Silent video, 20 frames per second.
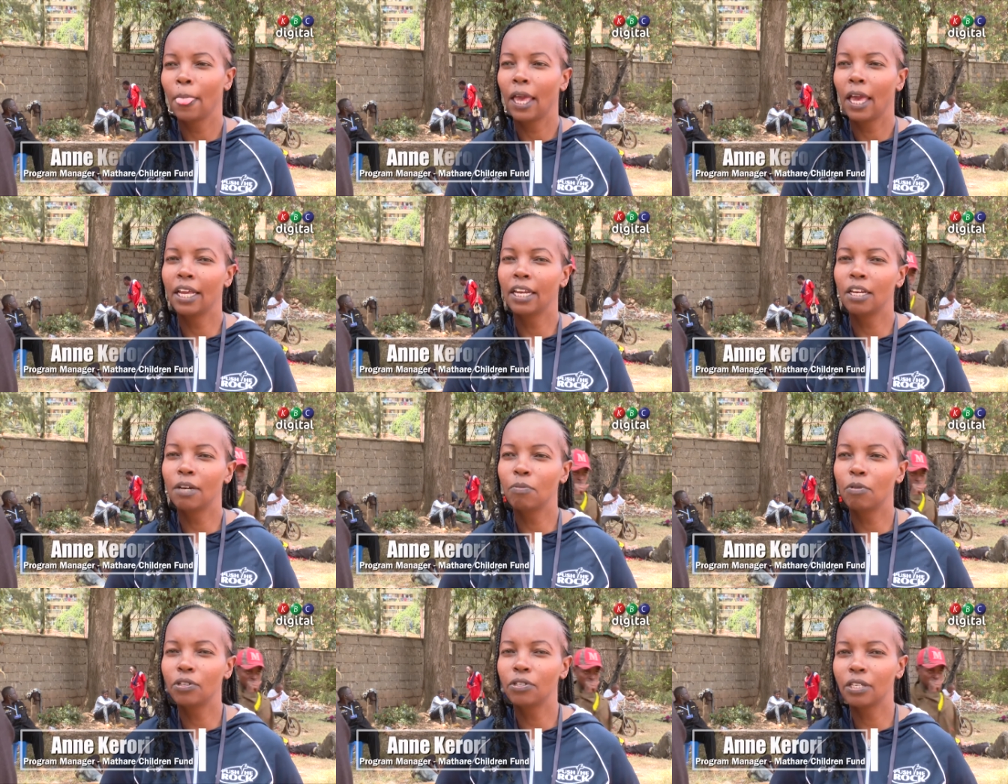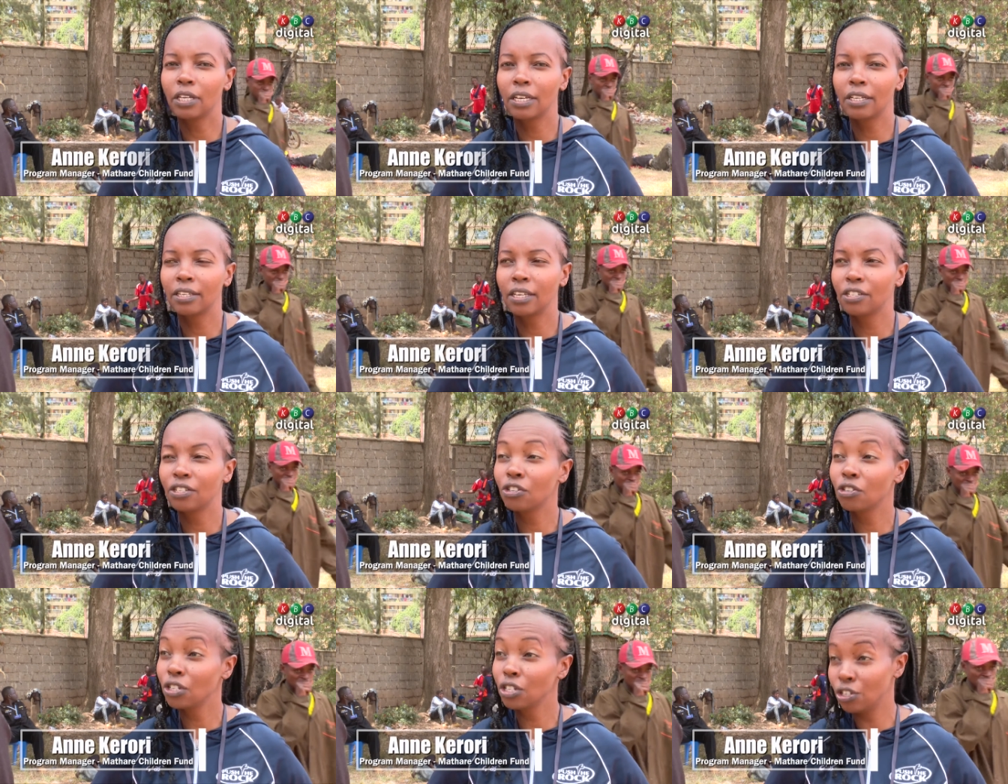And in most
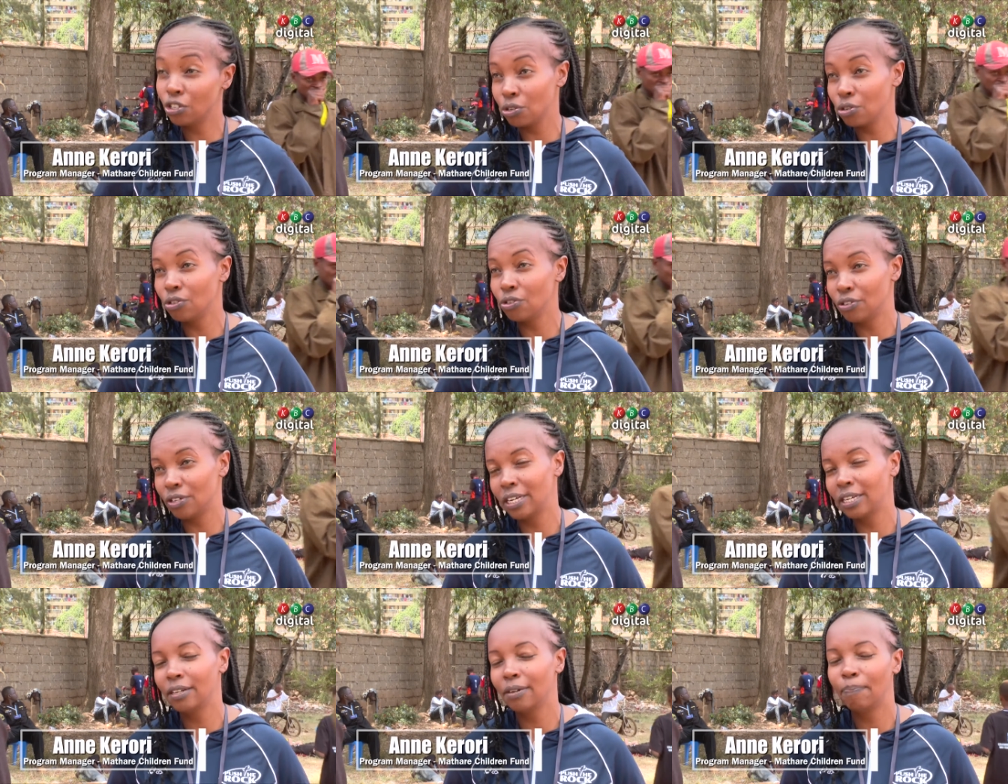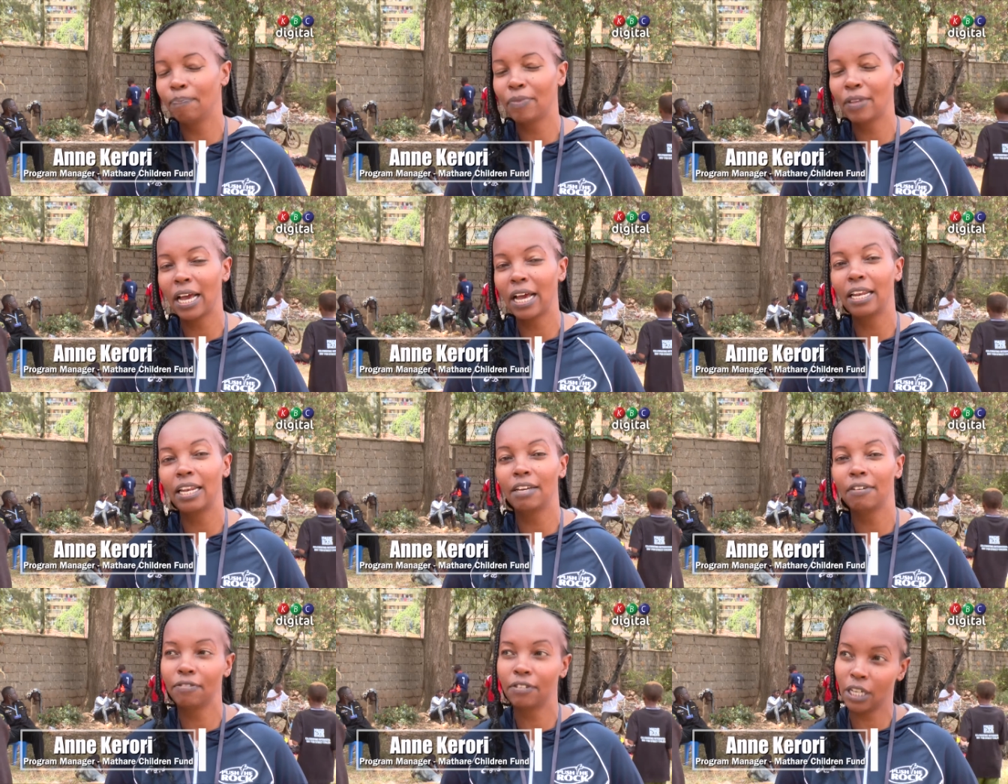cases, street children are
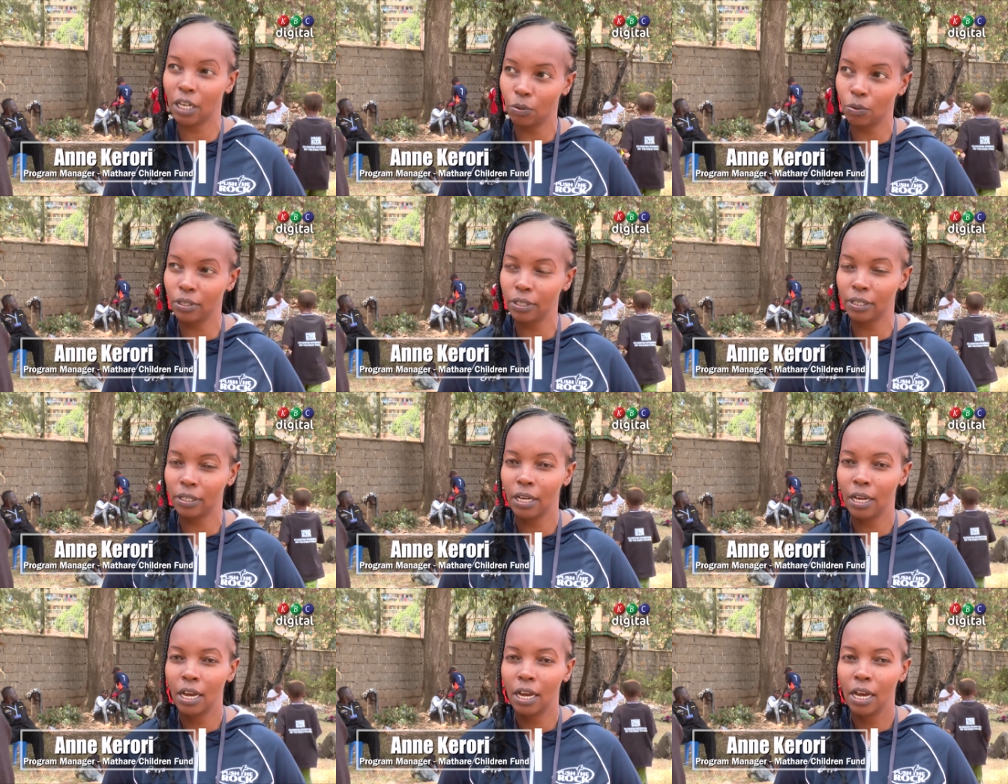left out.